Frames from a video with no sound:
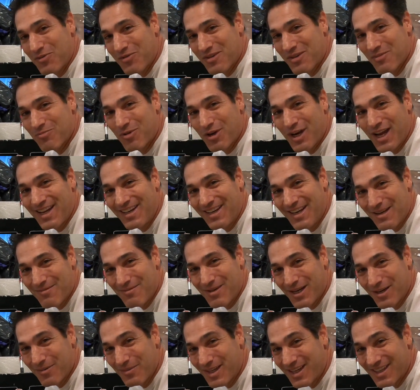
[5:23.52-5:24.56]
over the brand name
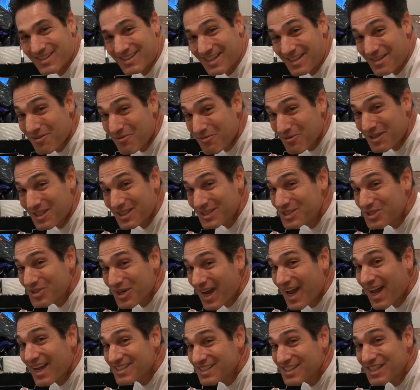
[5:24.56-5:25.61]
here, because I don't want to
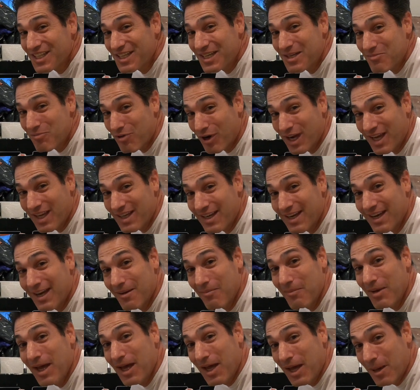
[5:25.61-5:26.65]
trash any brand
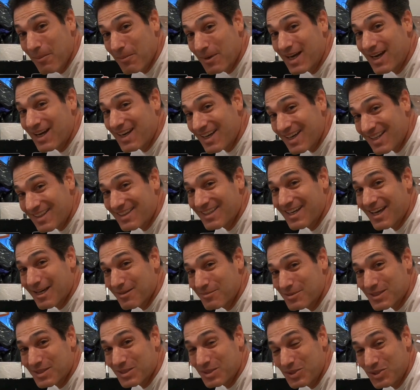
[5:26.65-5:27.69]
name. But I got the
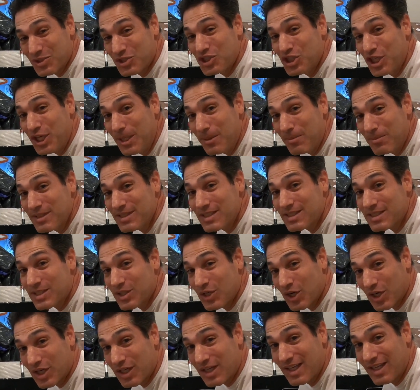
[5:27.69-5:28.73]
absolute cheapest
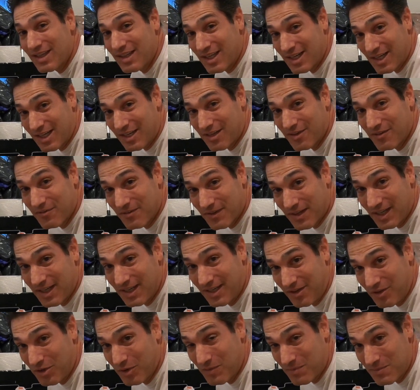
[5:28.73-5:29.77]
caulking that I could
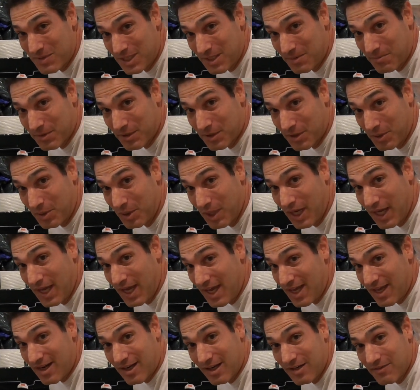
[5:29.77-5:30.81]
find at Home Depot,
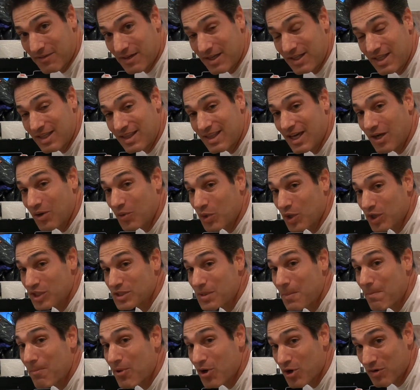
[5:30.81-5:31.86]
and I find that that works
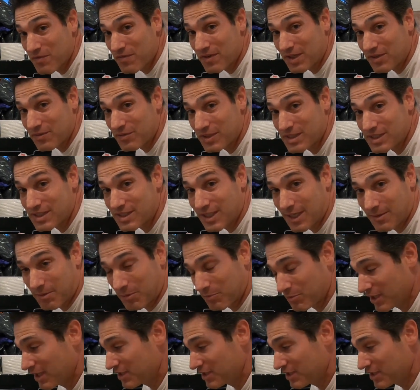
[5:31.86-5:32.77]
perfect for this type of